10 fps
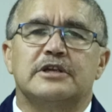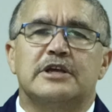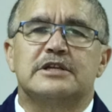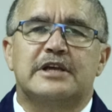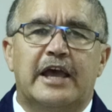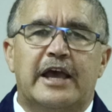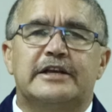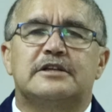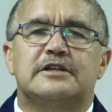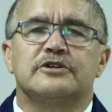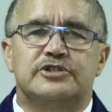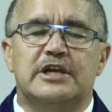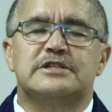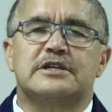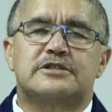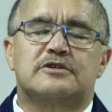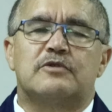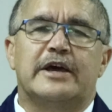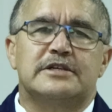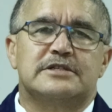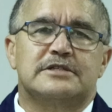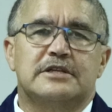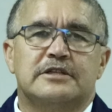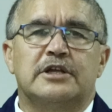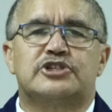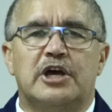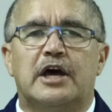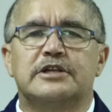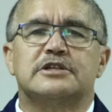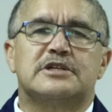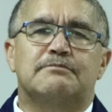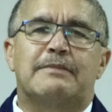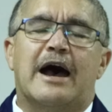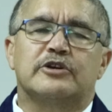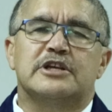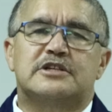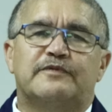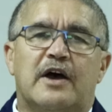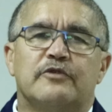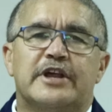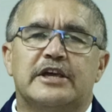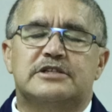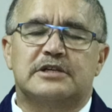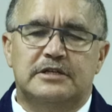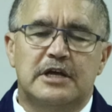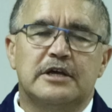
its head, Jesus Christ. The church is about its foundation,